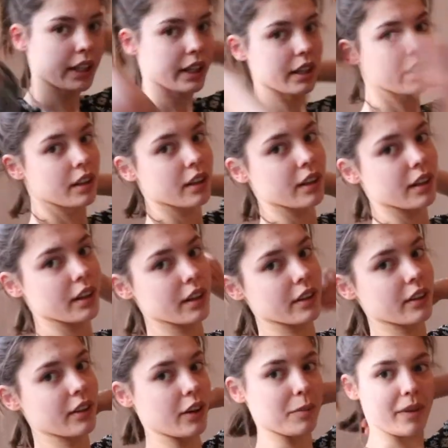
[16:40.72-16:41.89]
Uh, I
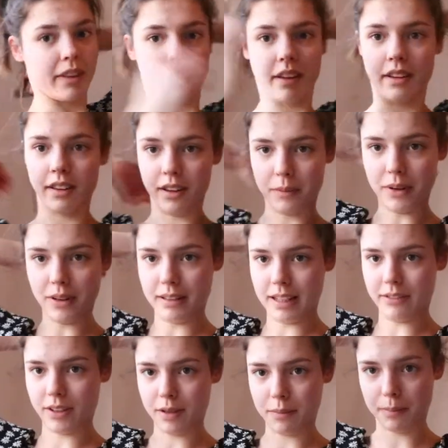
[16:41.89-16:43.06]
don't know about my hair. I might
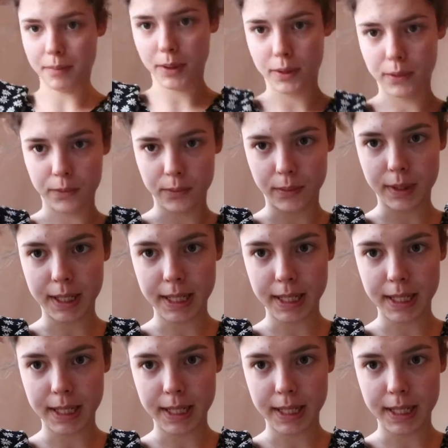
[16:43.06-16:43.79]
leave it, I might not.